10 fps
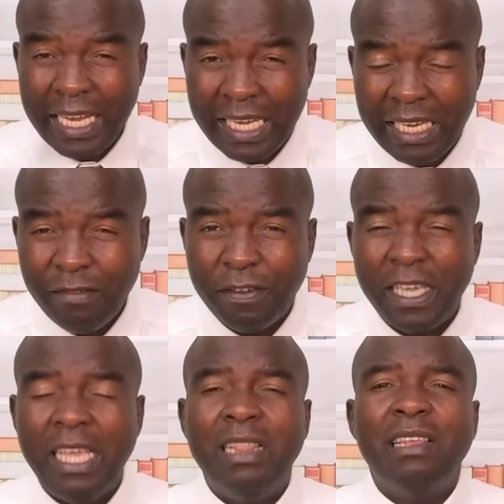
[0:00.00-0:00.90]

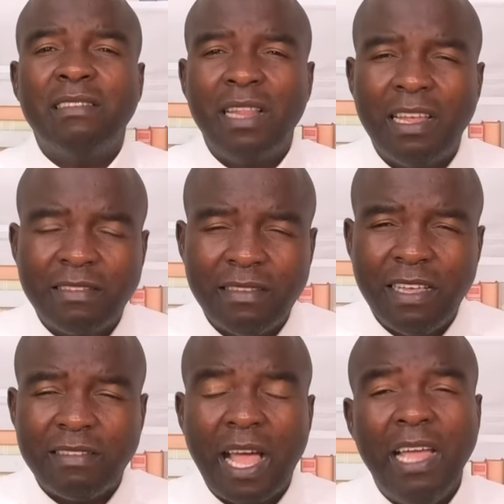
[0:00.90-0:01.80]
living in these last
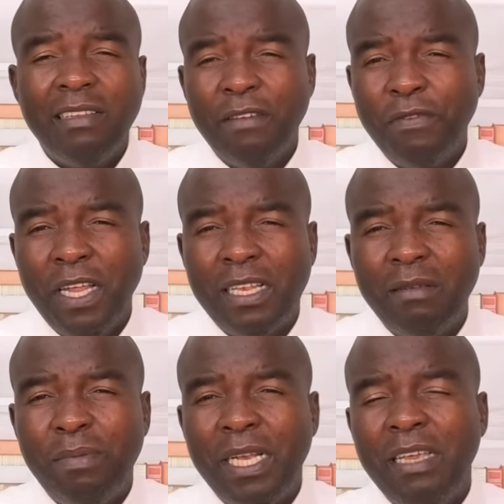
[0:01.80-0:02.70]
days. I
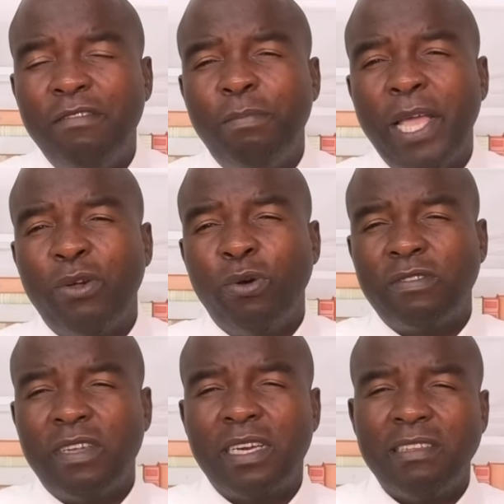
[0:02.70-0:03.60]
definitely believe by
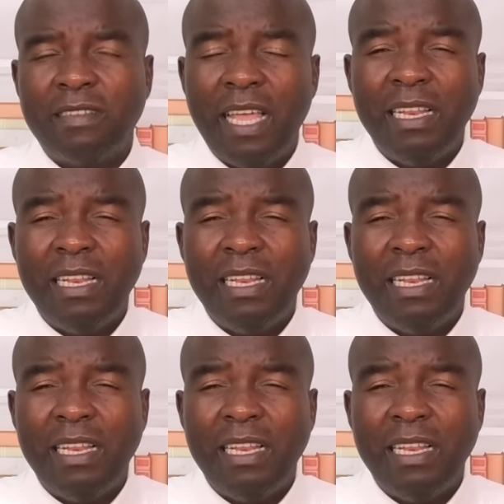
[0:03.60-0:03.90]
God's grace,